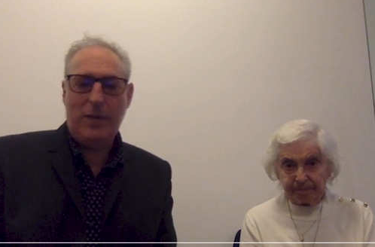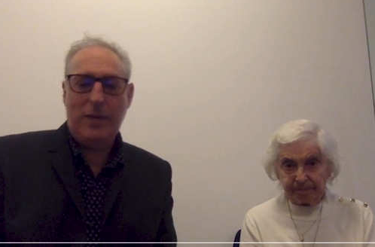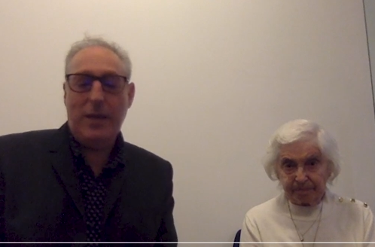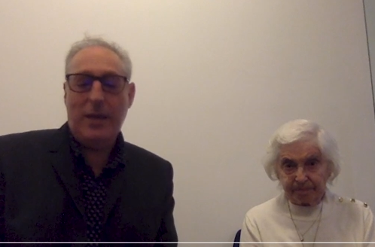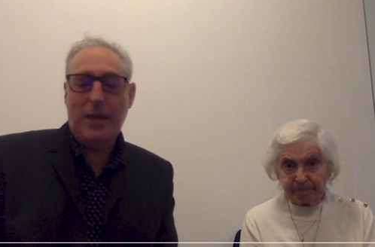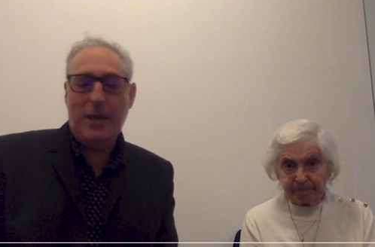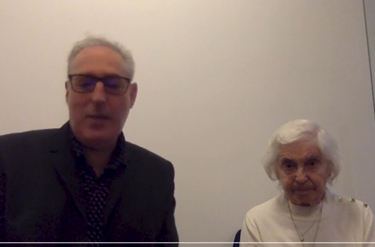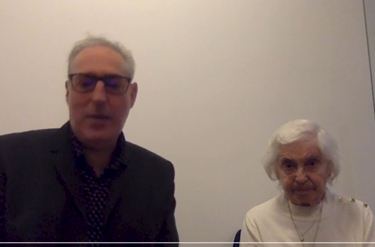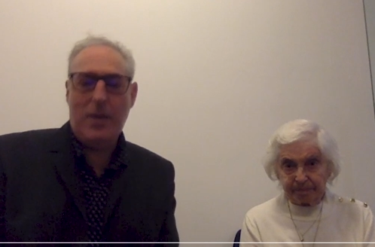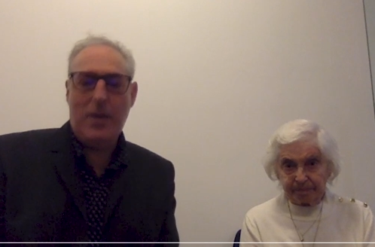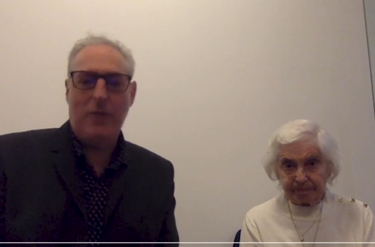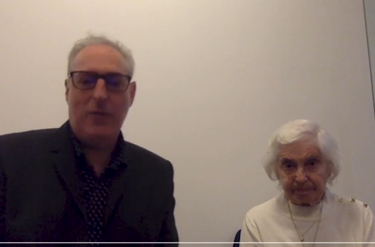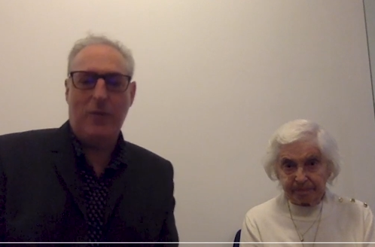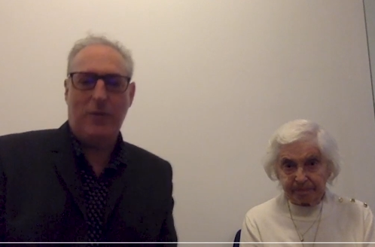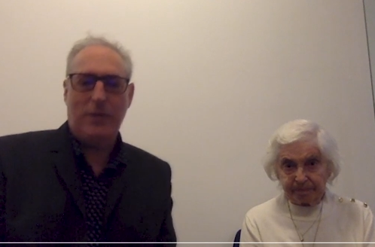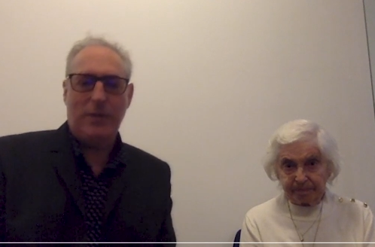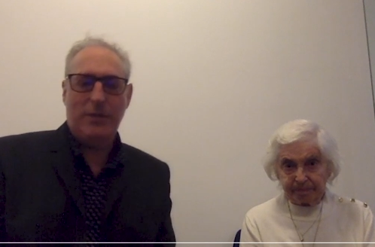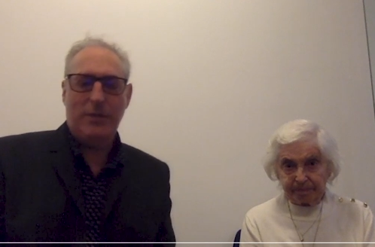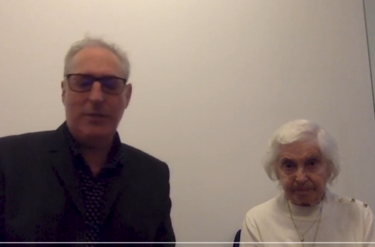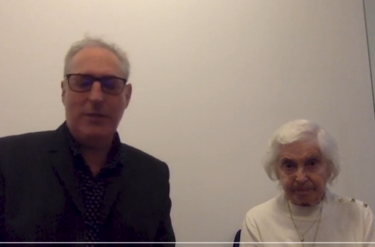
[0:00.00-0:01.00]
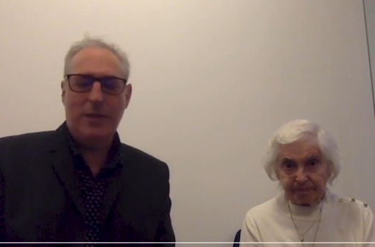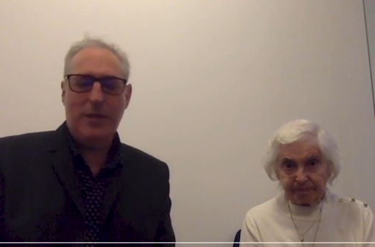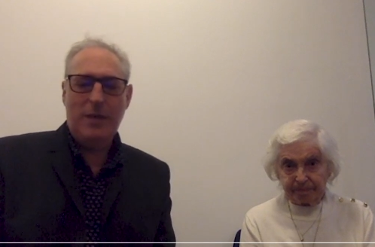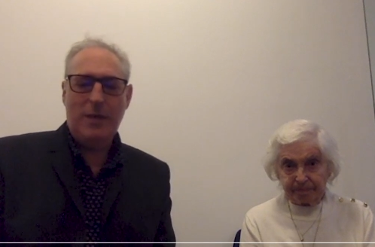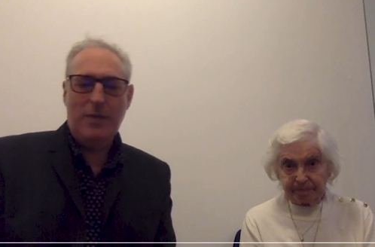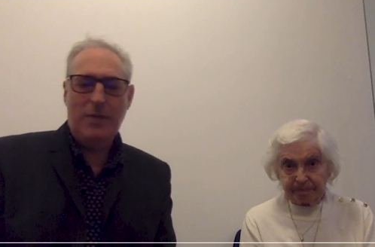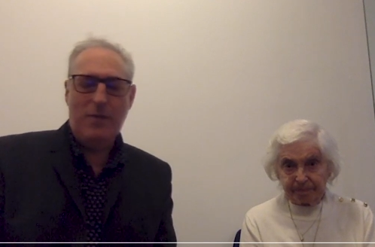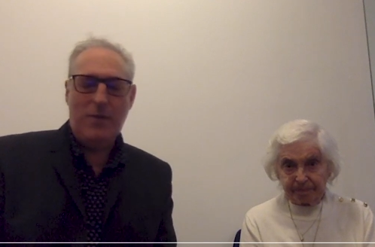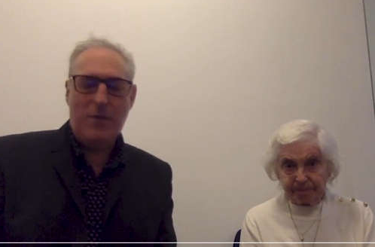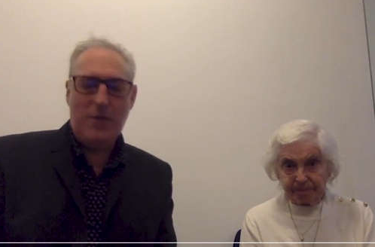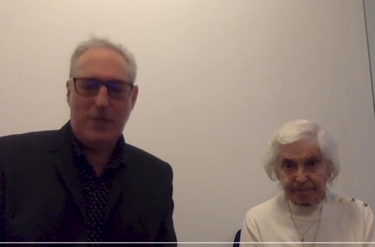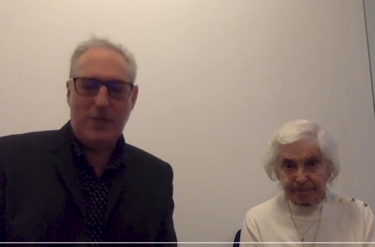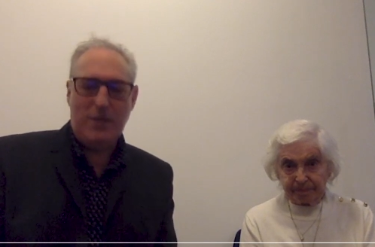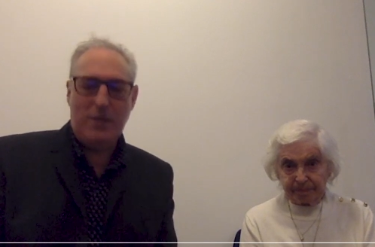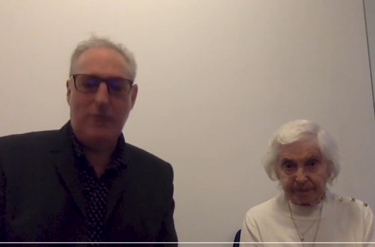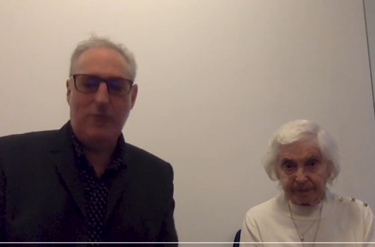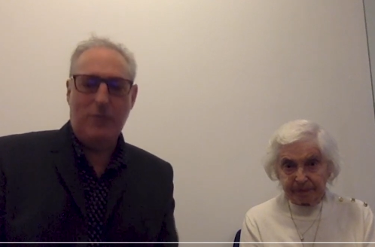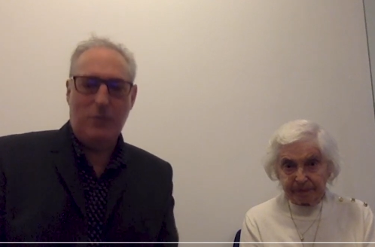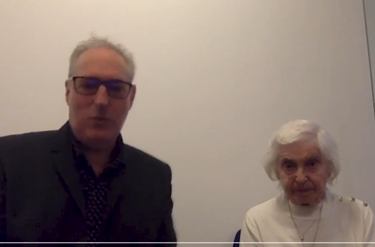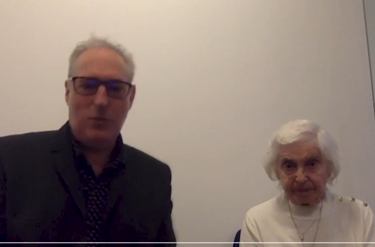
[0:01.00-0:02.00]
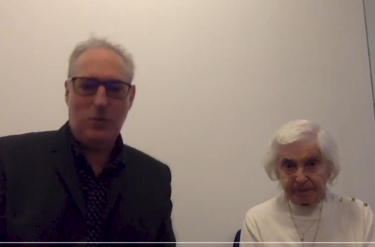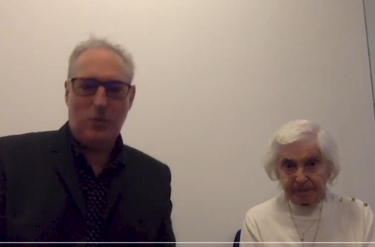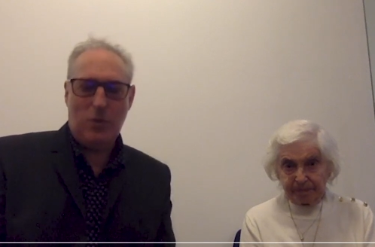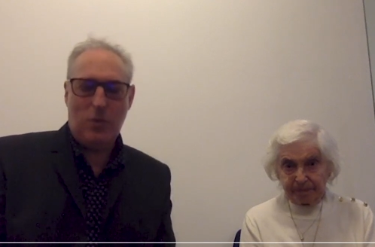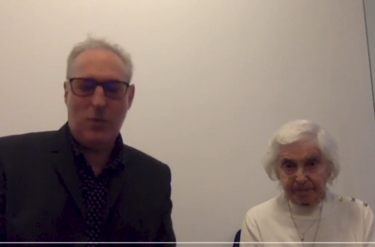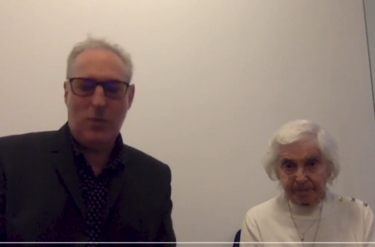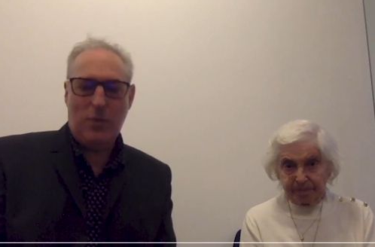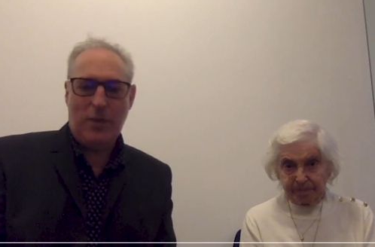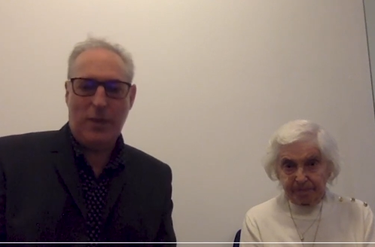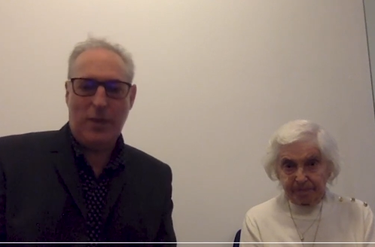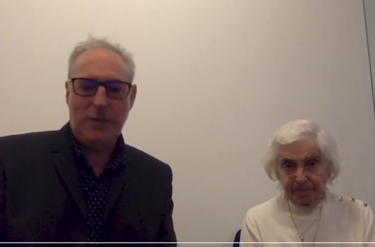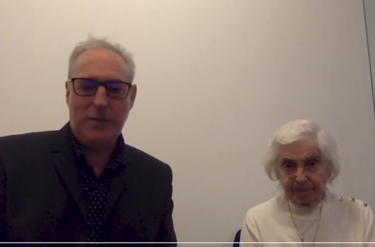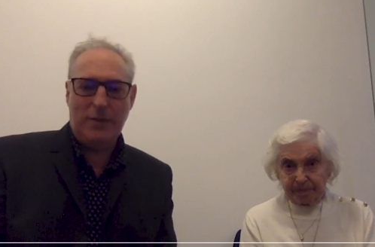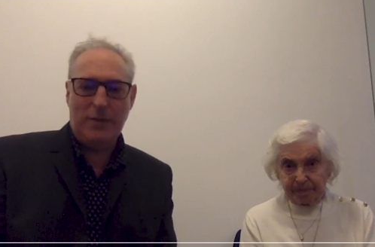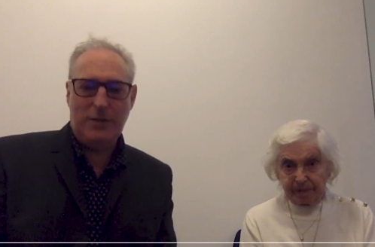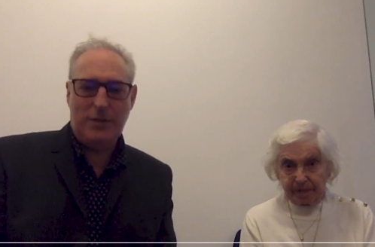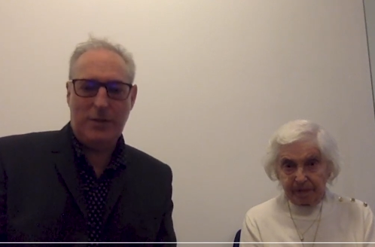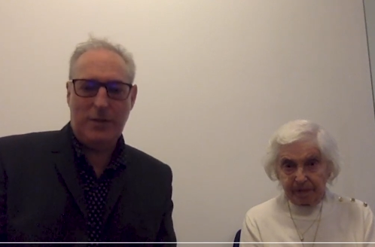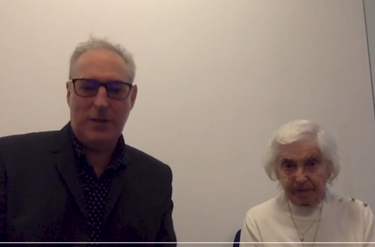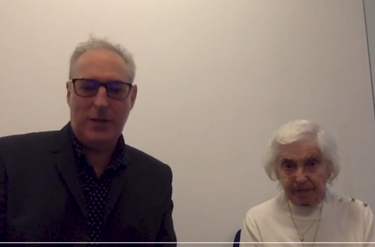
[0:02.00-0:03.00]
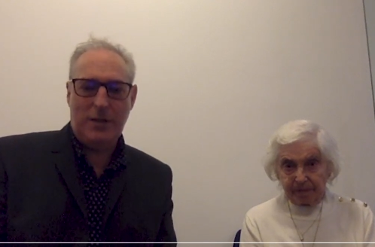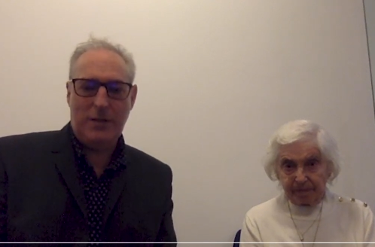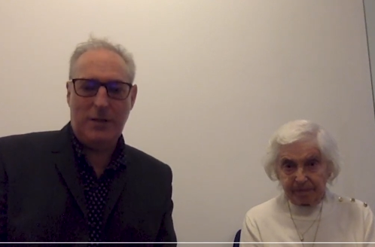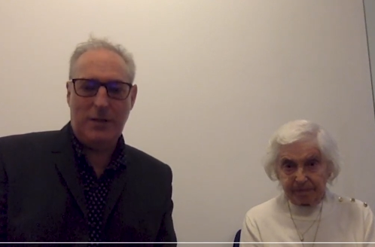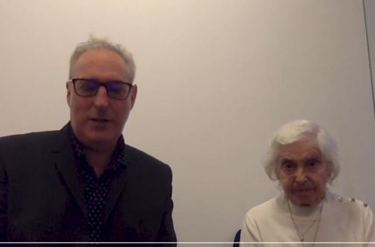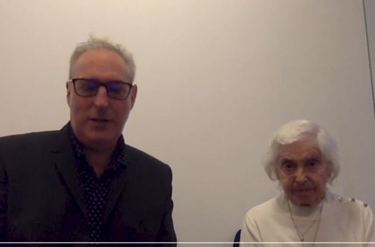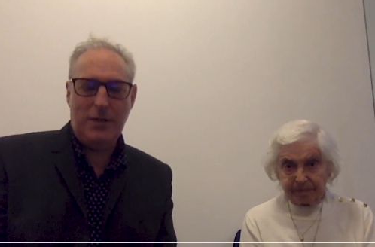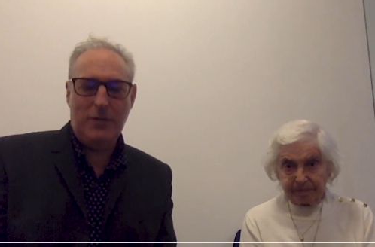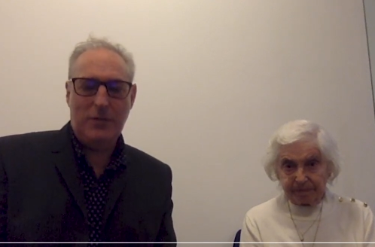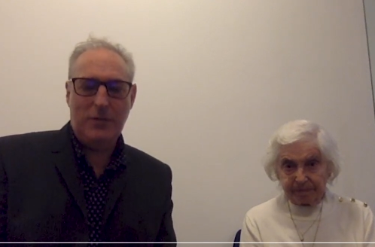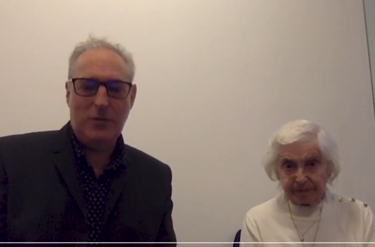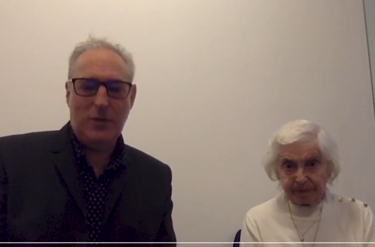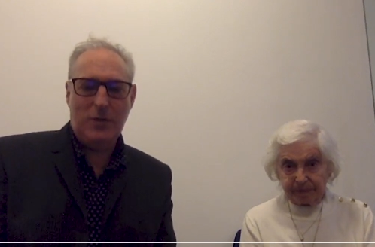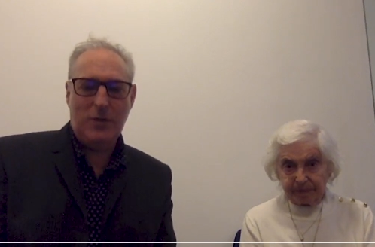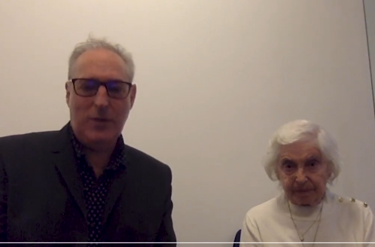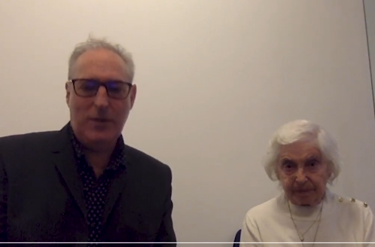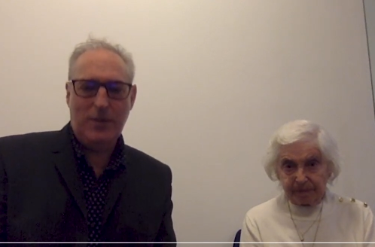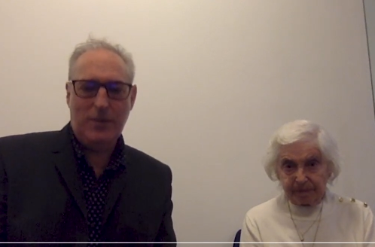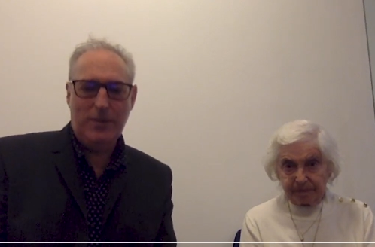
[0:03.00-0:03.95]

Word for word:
Speaker 1: thinking about this very difficult, complex, and challenging history.